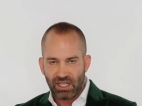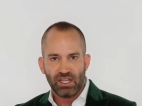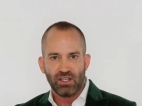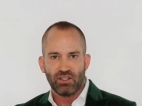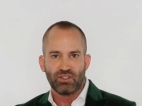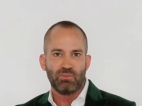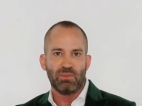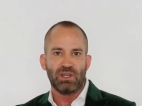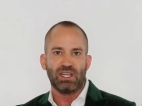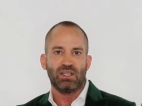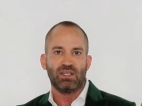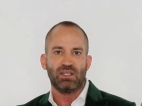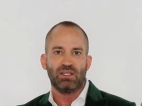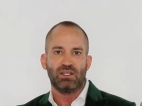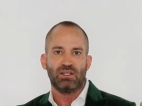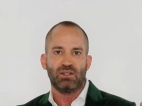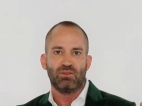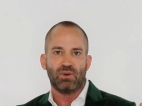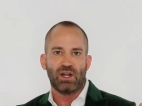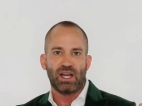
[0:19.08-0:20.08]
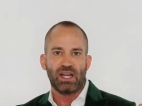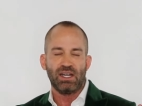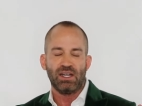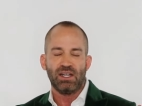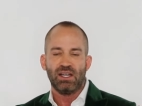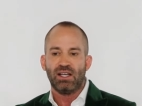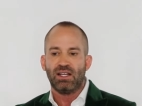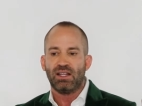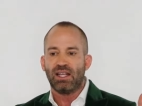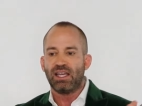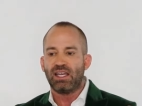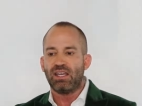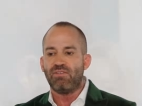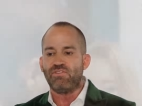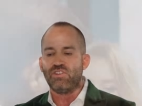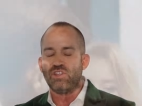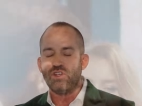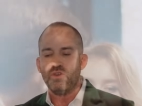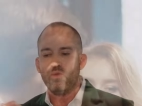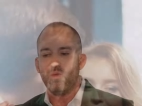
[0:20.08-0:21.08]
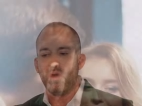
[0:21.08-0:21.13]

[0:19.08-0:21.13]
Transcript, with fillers: kills me, right? Like if you